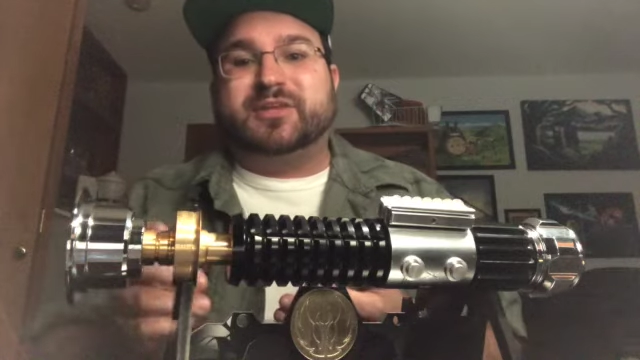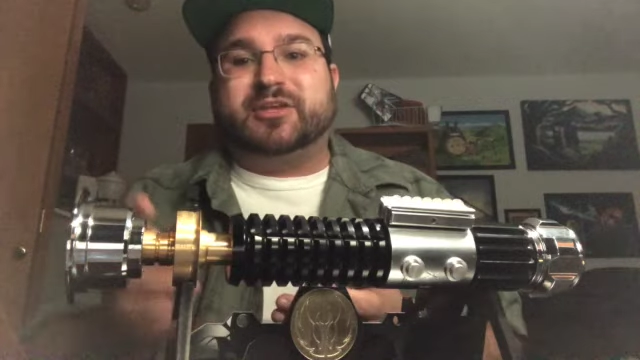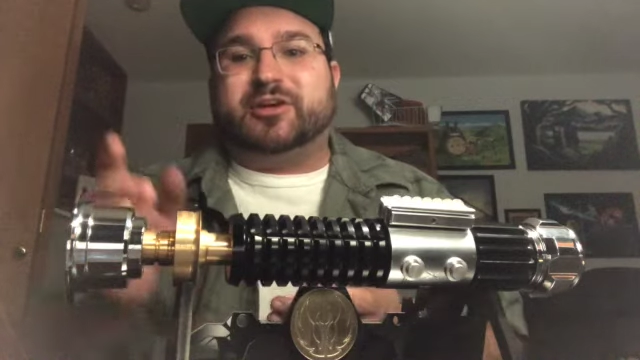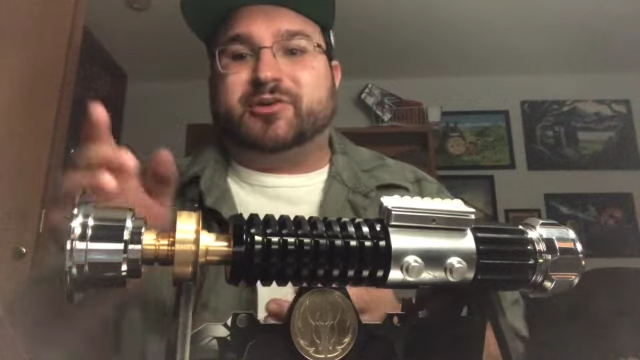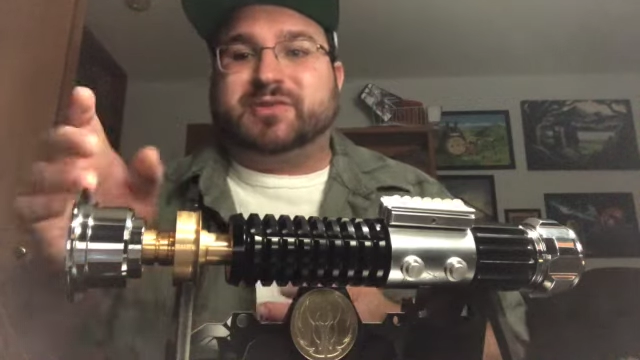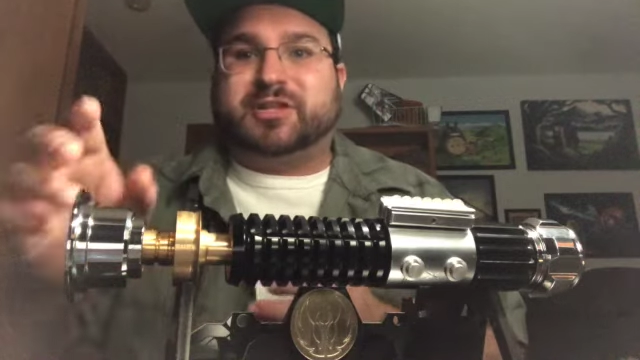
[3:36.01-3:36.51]

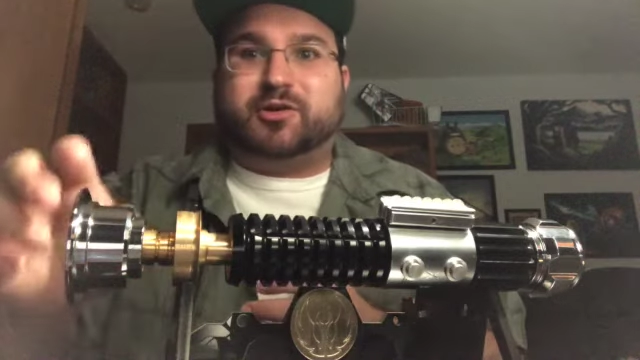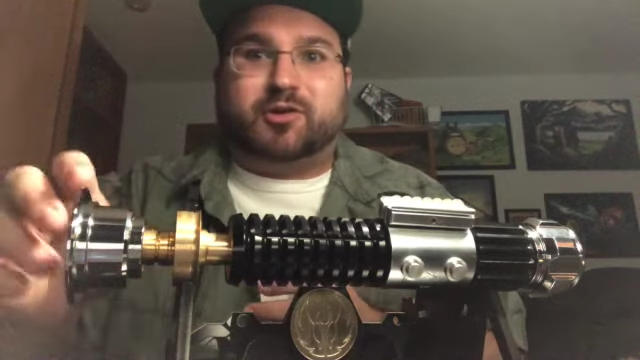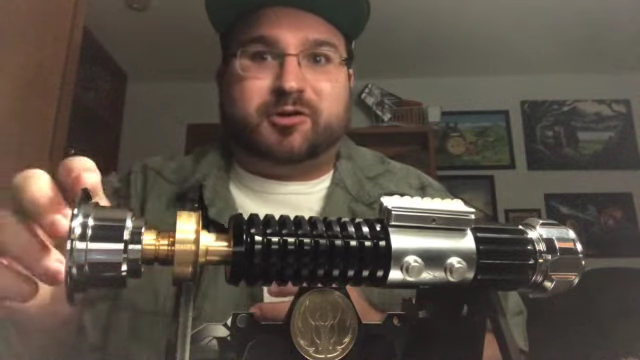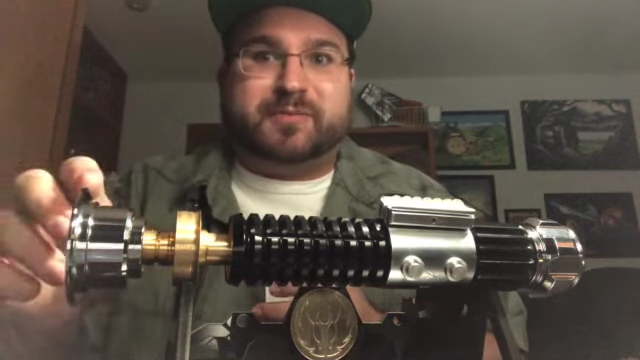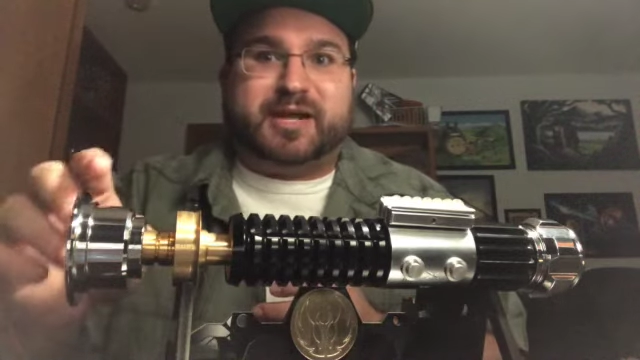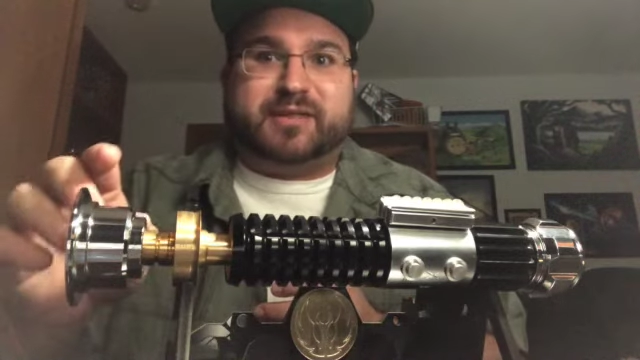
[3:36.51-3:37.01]
You know, with the
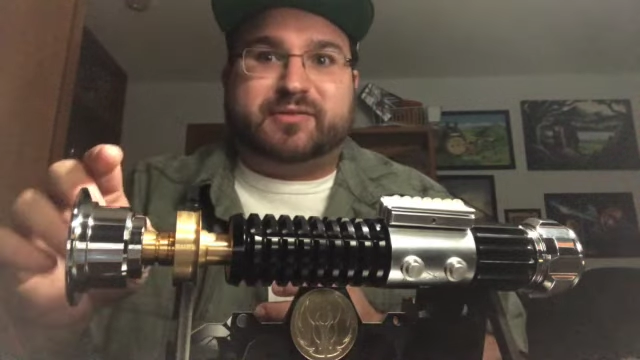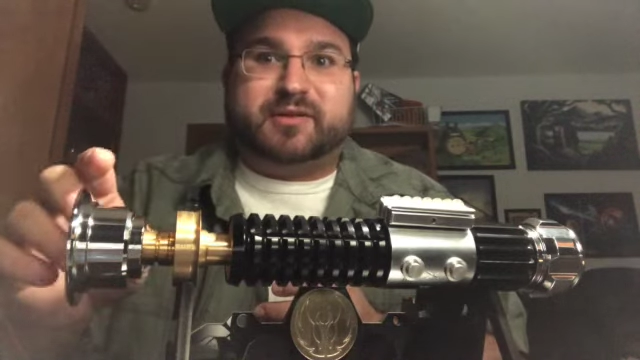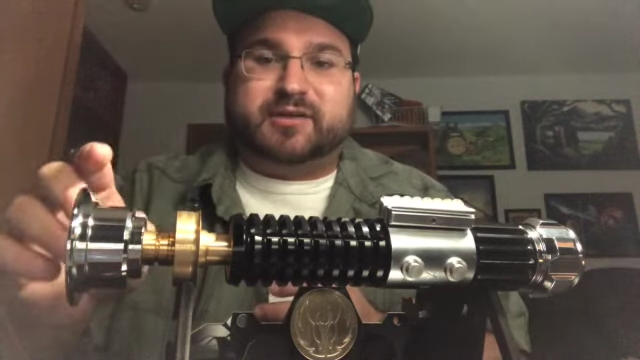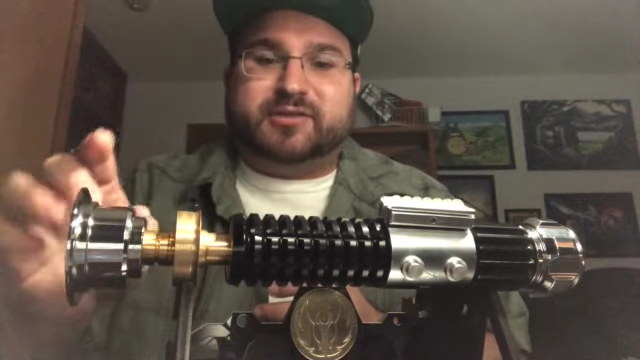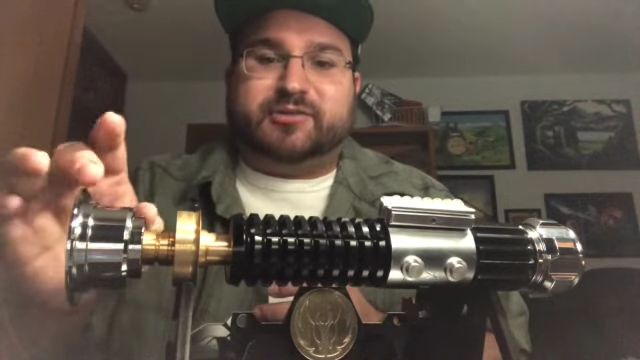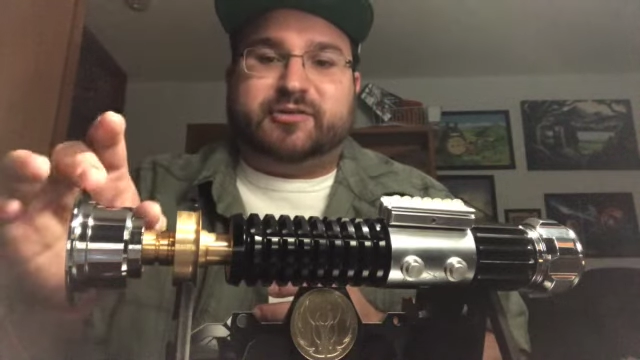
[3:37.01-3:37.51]
Korbanth,
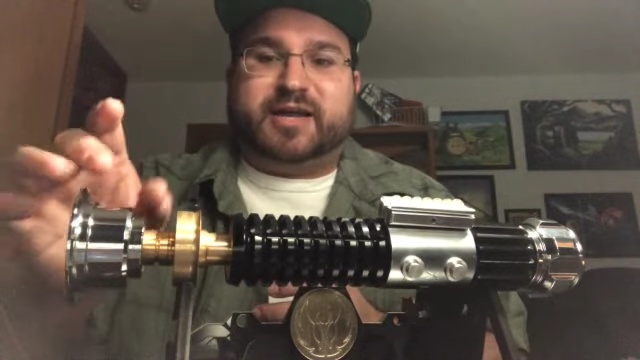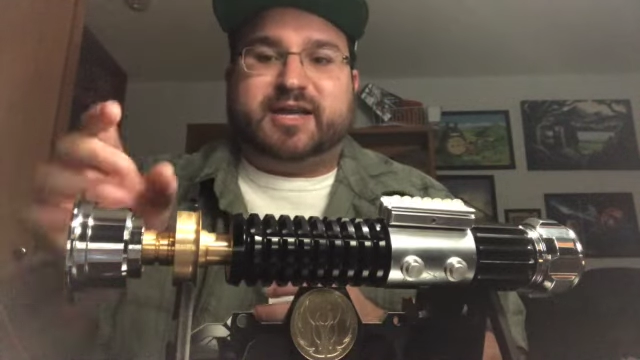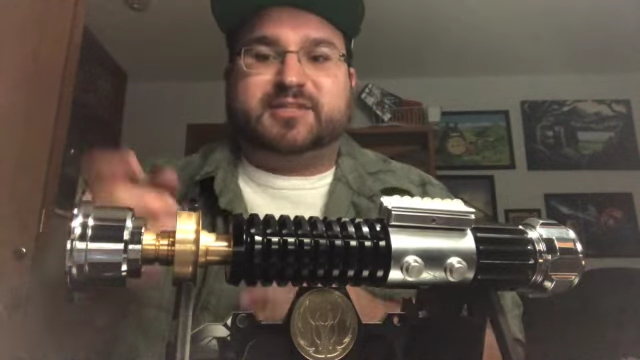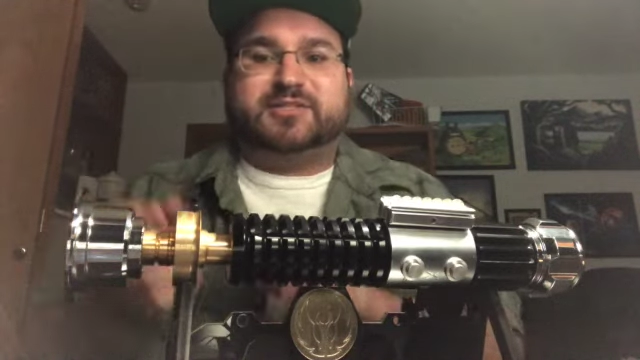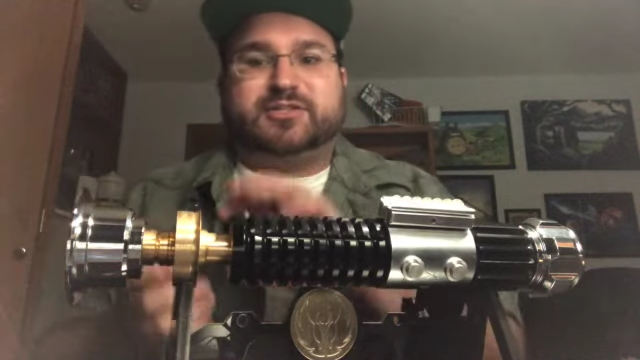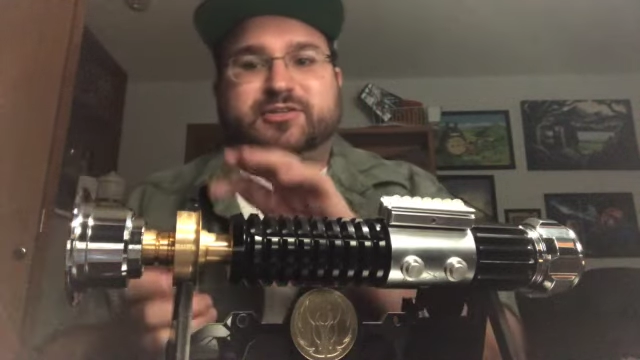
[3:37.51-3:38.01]
you
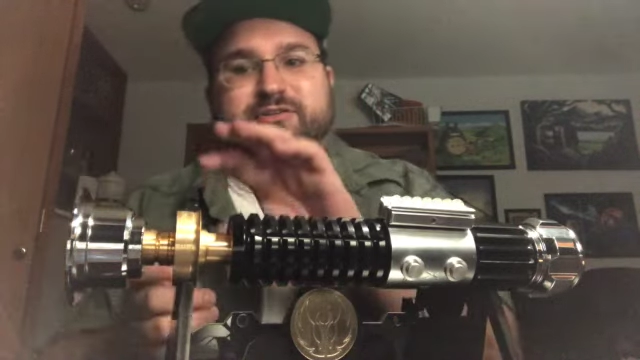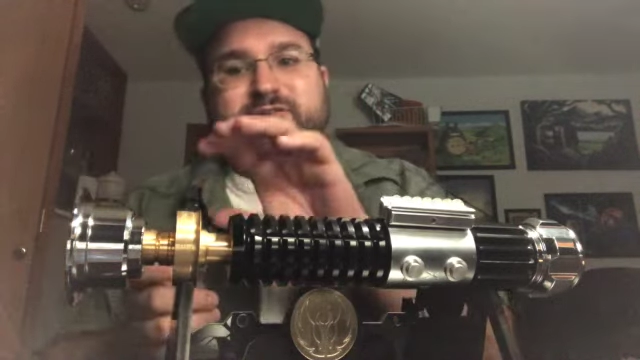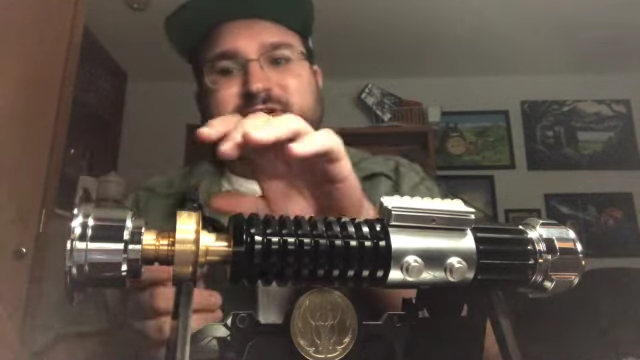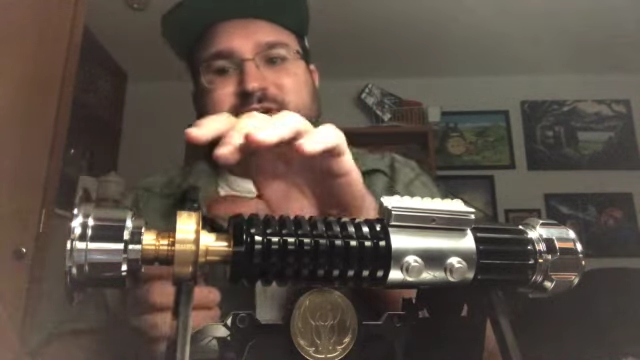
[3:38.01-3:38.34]
had to